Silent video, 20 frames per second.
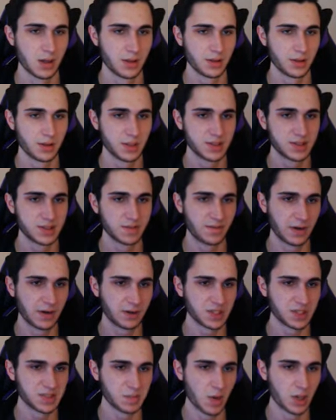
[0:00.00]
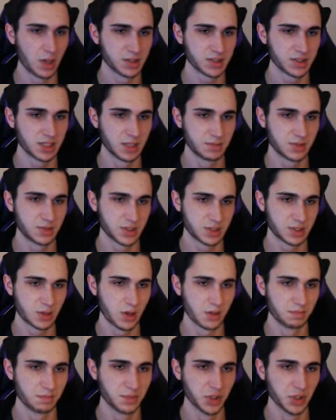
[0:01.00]
This is a very small skip, just
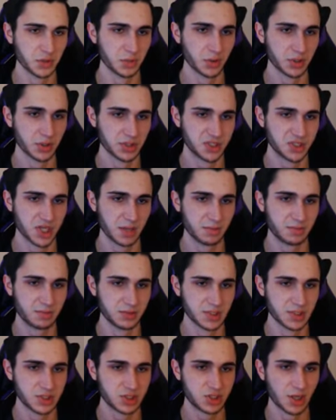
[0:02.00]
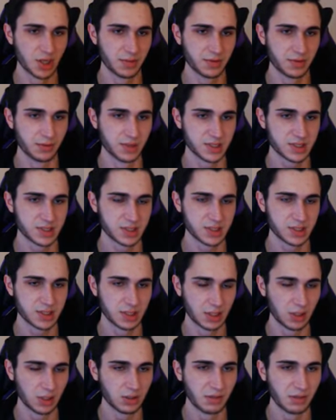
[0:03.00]
called billboard jump. We just jump through this
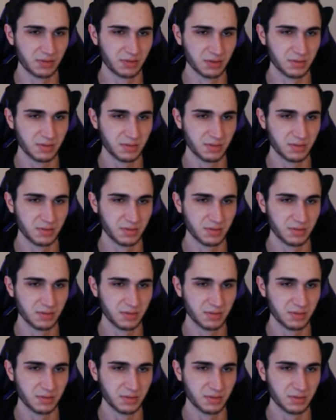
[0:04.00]
and clip through the